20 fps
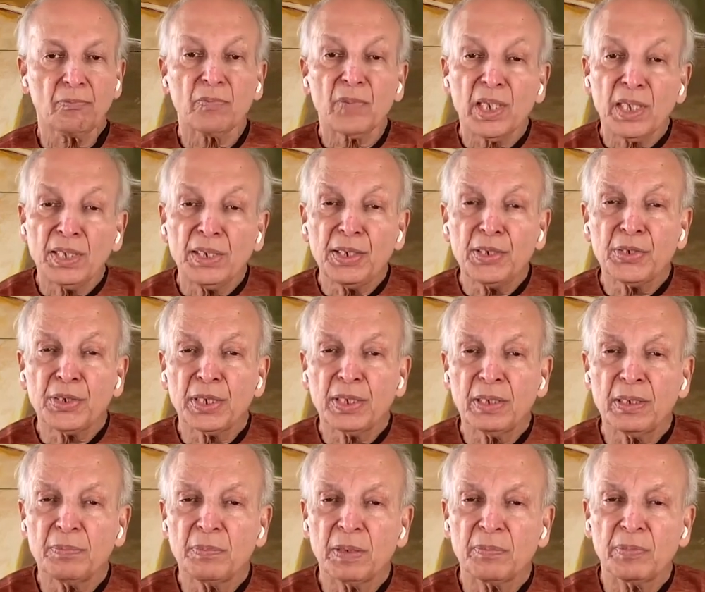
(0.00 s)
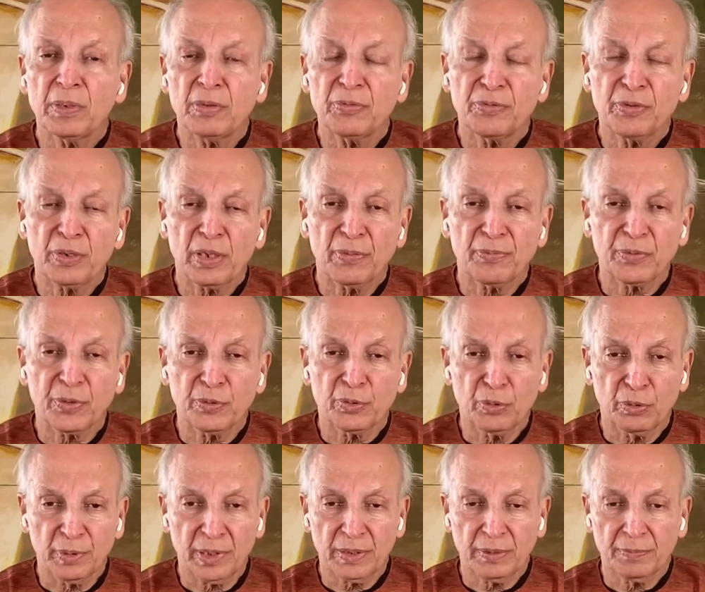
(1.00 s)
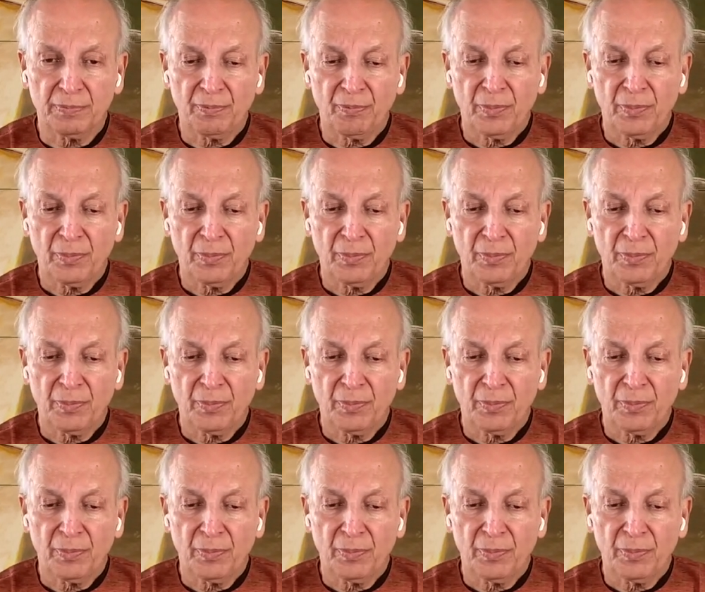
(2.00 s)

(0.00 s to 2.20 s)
Initially, maybe if you have to do it,